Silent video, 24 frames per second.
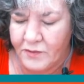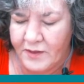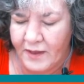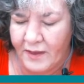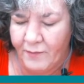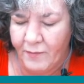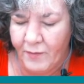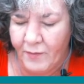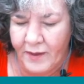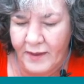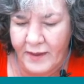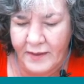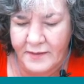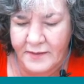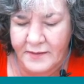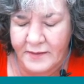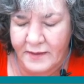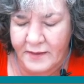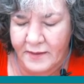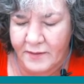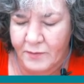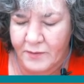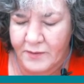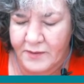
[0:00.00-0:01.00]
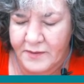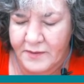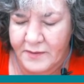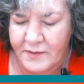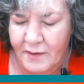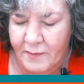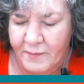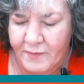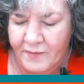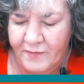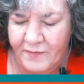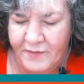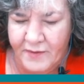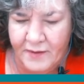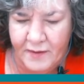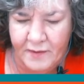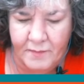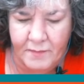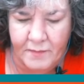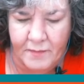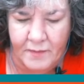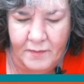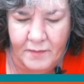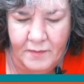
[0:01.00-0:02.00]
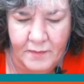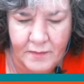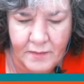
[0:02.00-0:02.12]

then what I did with some of them,